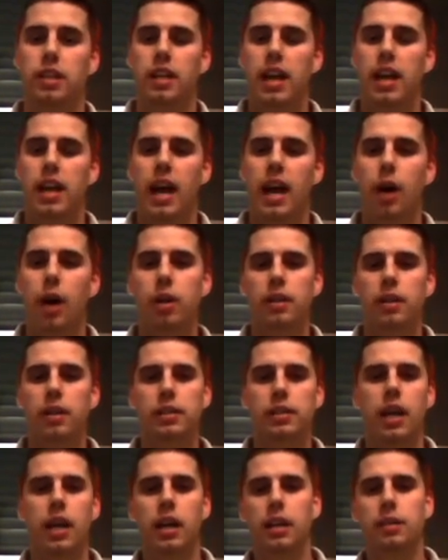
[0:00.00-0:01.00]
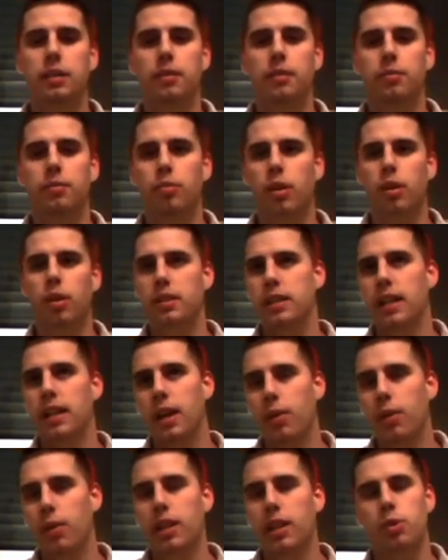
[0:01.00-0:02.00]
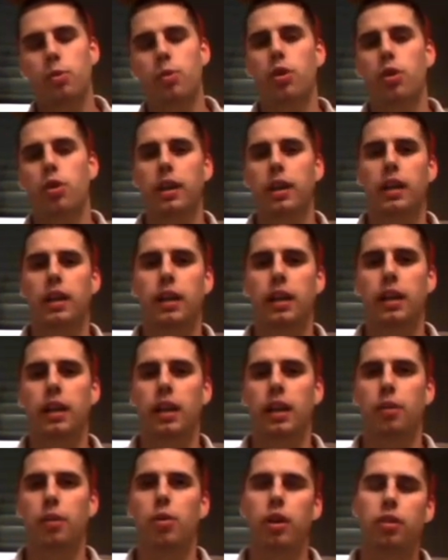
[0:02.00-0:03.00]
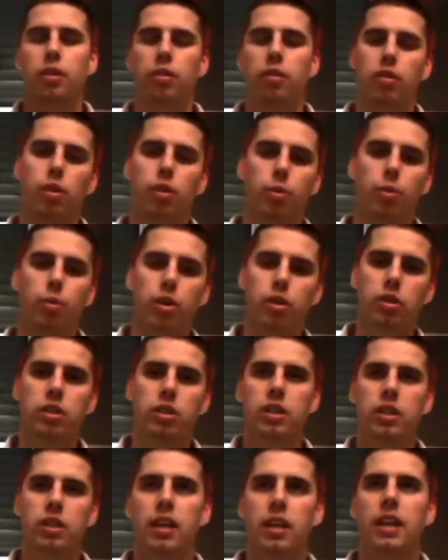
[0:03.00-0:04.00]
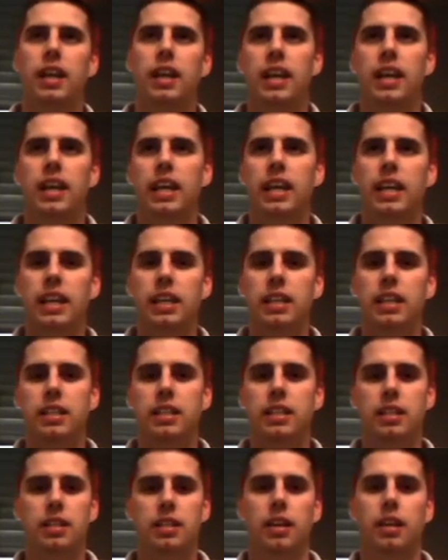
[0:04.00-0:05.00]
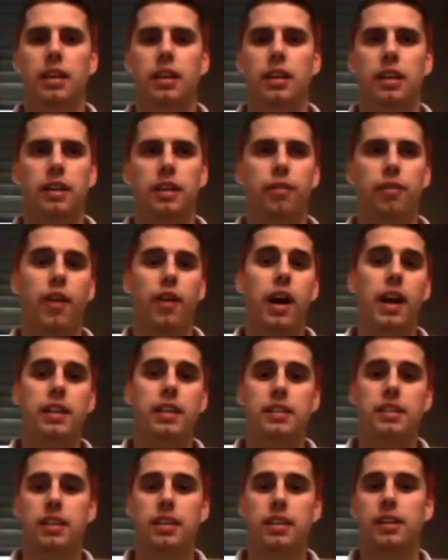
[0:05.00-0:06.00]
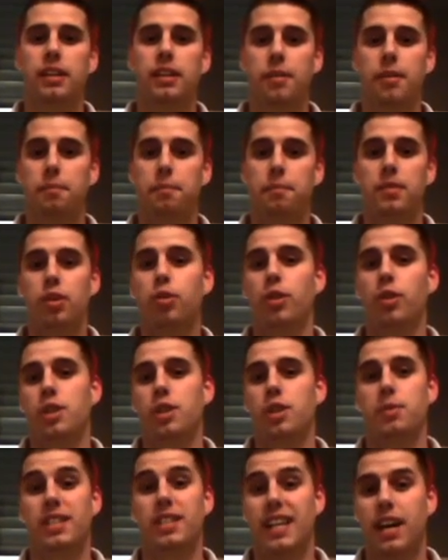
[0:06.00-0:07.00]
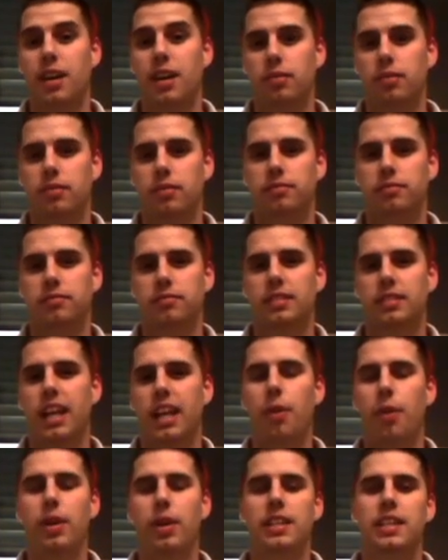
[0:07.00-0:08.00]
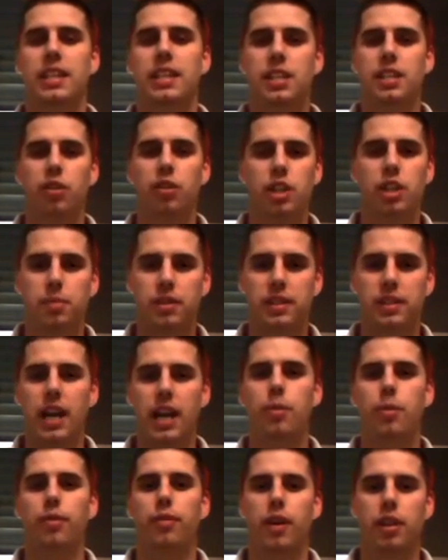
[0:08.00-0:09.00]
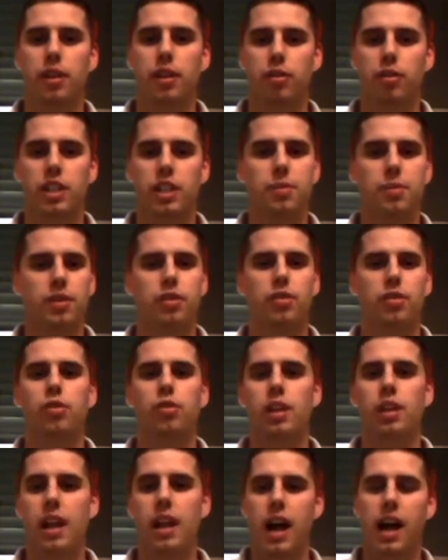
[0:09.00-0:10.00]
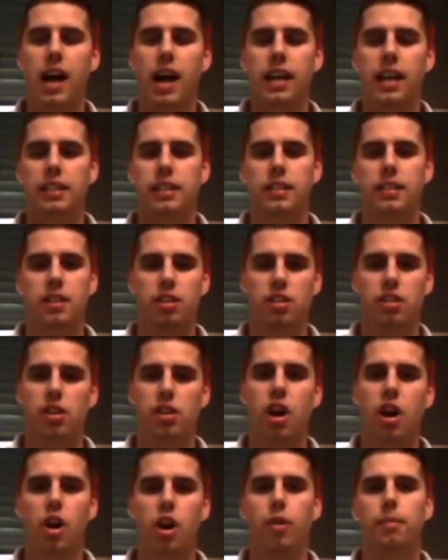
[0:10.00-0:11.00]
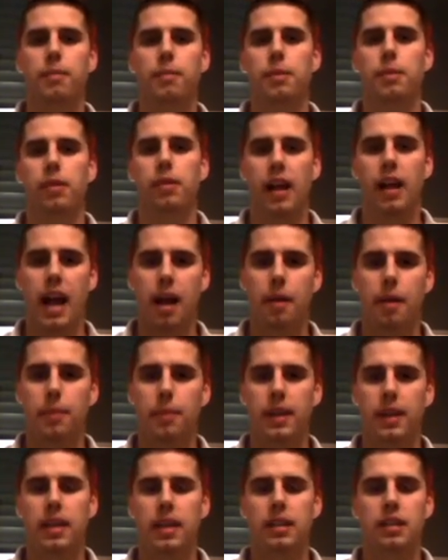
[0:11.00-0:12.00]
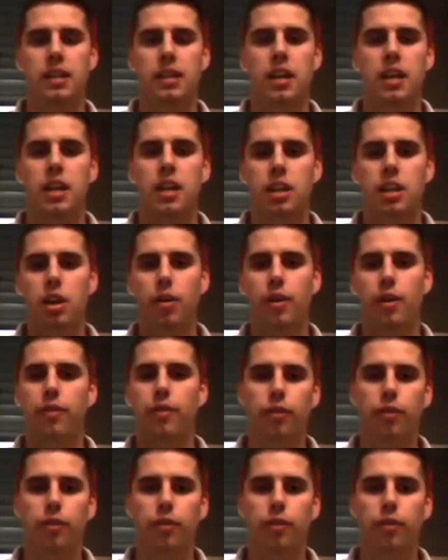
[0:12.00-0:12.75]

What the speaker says: And one day when he's walking through the woods, he finds the Christmas town. And when he sees the Christmas town with Father Christmas and all the lights and the snow and people are happy, and, you know, he